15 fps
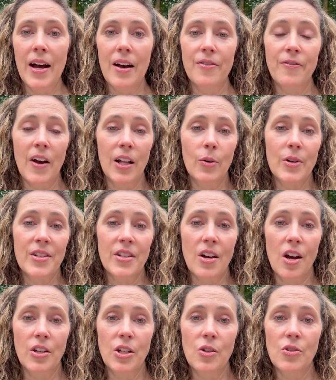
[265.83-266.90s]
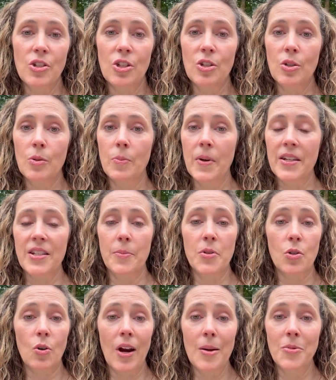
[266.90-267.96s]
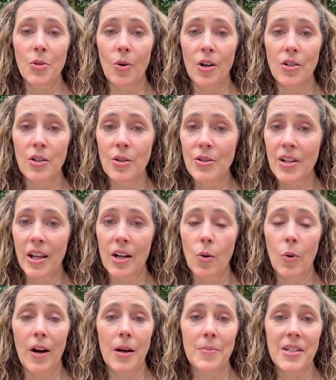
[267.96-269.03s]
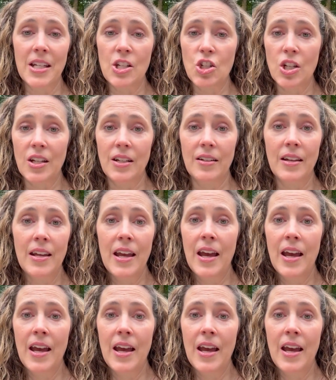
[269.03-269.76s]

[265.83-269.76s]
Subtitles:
follow us on YouTube, subscribe to our newsletter where I'm teaching